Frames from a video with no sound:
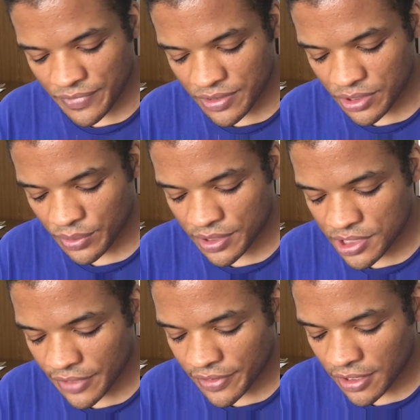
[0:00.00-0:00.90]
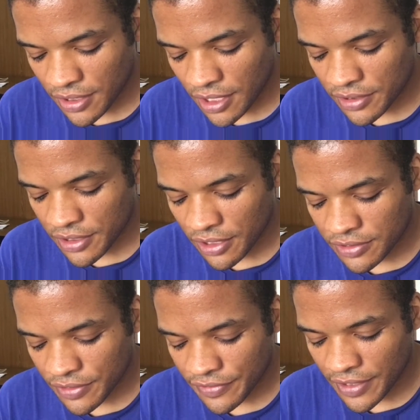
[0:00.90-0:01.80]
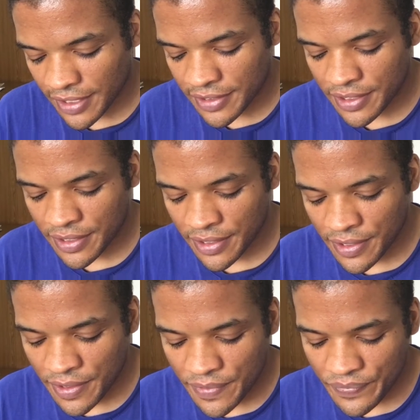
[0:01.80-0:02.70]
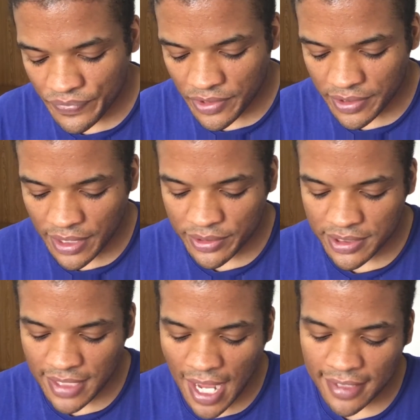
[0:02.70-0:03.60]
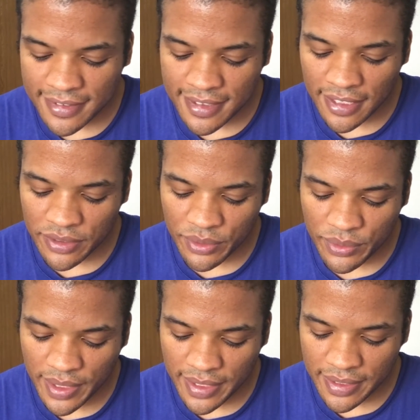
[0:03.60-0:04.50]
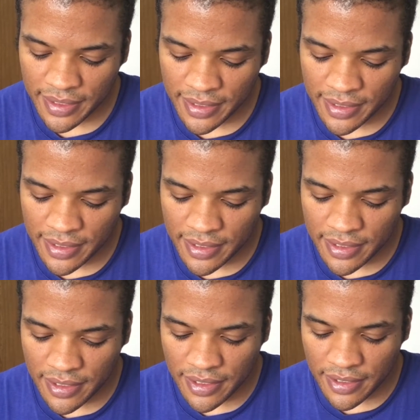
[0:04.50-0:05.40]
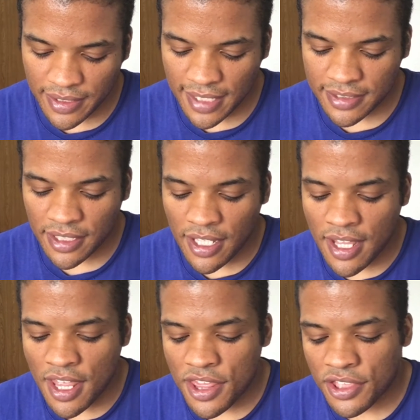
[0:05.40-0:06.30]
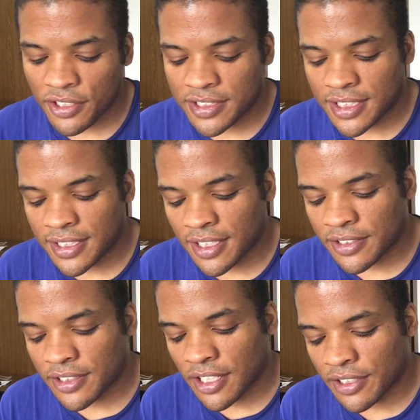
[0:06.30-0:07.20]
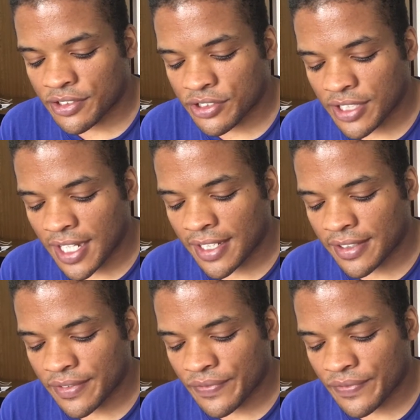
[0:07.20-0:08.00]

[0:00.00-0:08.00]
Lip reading: So we're gonna shove another $100 for fun. Okay, let's just add this together real quick. Okay, that's $1,300. Okay,